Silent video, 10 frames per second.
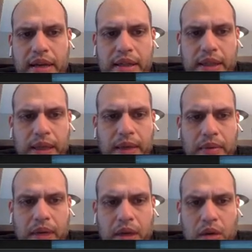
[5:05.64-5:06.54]
Then
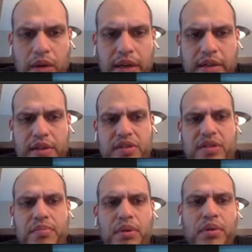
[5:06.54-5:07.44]
created the
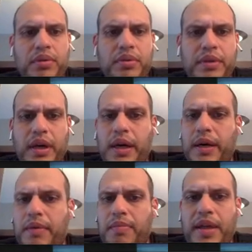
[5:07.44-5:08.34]
simple
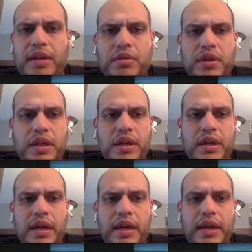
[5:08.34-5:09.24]
network,
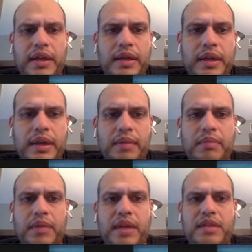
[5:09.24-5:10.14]
and
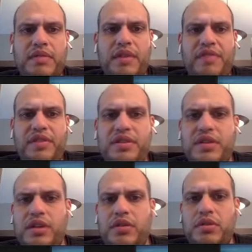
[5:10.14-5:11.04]
as a
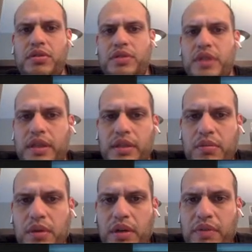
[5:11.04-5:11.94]
reference, I used
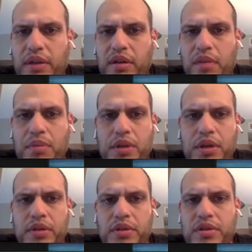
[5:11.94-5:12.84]
one of the top
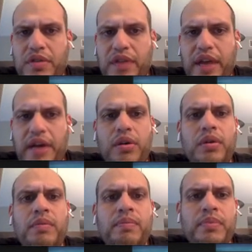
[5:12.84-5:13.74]
kernels of
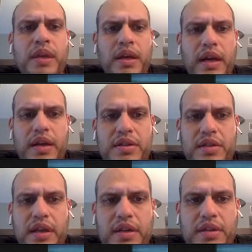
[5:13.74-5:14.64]
Kaggle
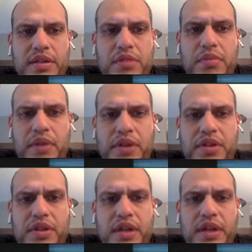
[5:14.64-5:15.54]
as
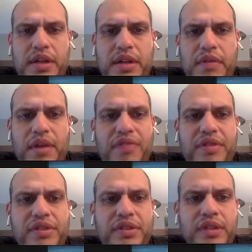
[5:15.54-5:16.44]
inspiration and
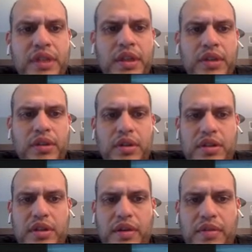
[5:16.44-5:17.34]
reference. So
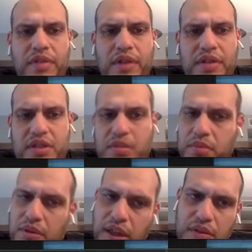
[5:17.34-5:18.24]
it's a very
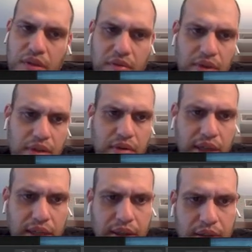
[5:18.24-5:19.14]
simple network with
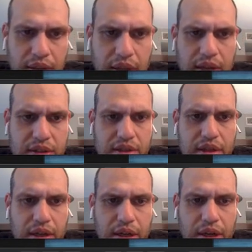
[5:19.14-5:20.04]
3 dense
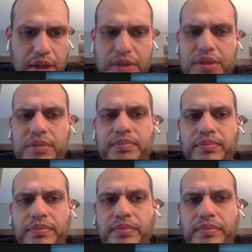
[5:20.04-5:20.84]
layers.